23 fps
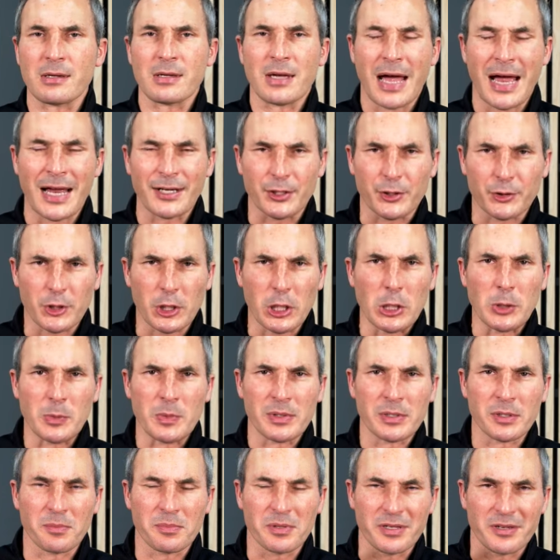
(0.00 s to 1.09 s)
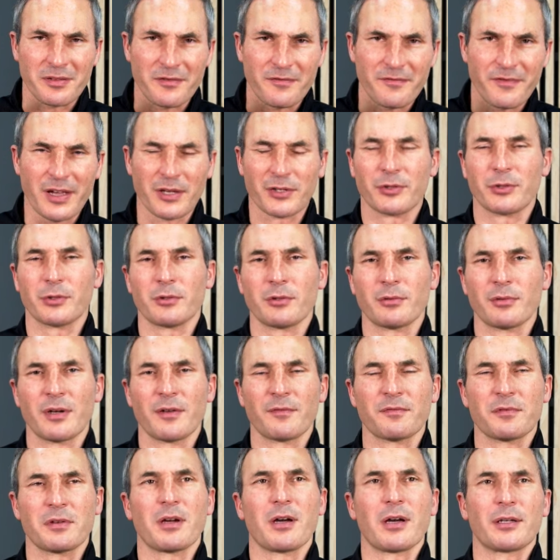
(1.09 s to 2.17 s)
I determined to be a vessel
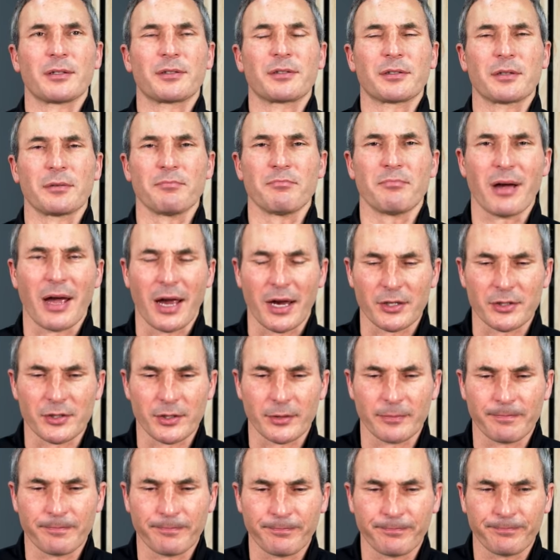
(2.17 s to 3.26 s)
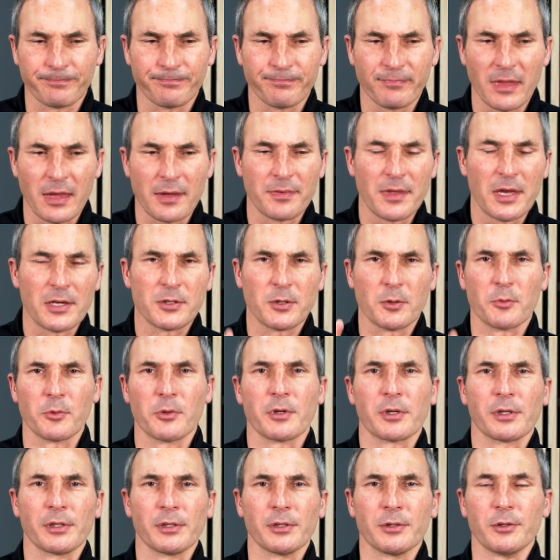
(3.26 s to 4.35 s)
of God's compassion. That's what we're
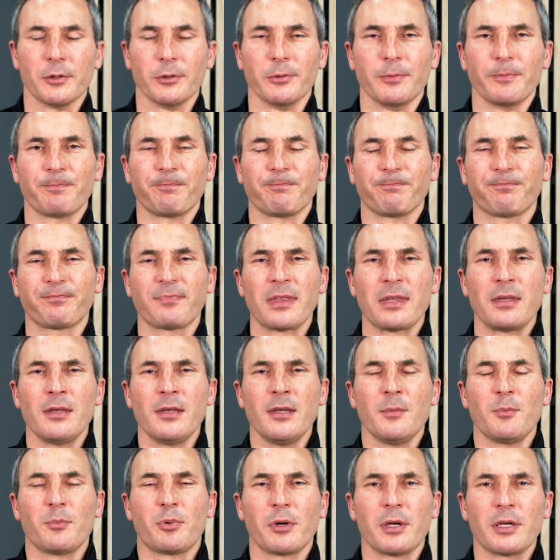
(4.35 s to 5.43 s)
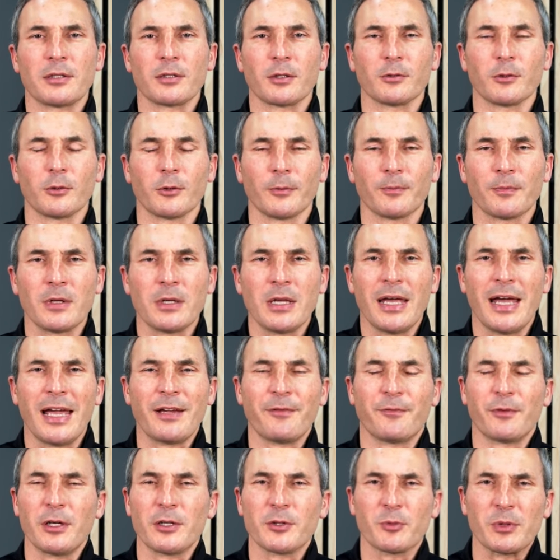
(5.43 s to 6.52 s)
going to do. Praise the Lord. Hey,
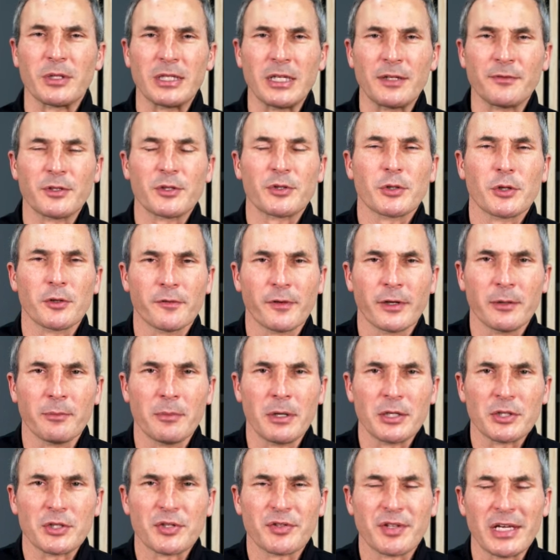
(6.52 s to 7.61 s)
friends, we love you so very much.